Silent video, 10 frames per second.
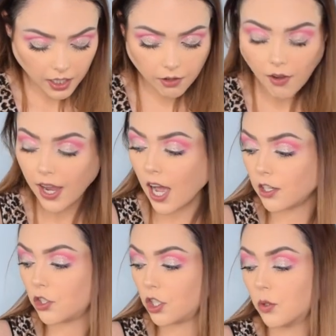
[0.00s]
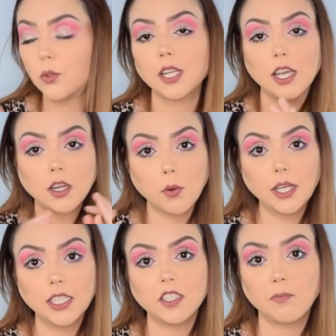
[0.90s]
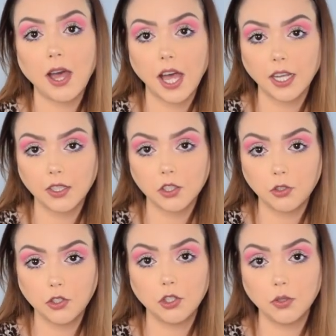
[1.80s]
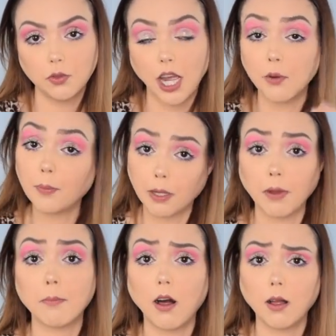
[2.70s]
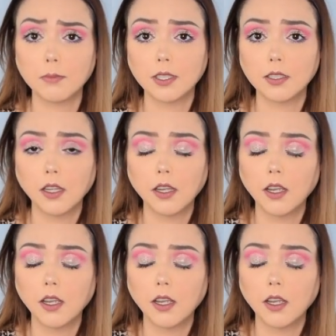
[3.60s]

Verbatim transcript: If I had to choose a cohesive bag to choose, I would pick my mom's,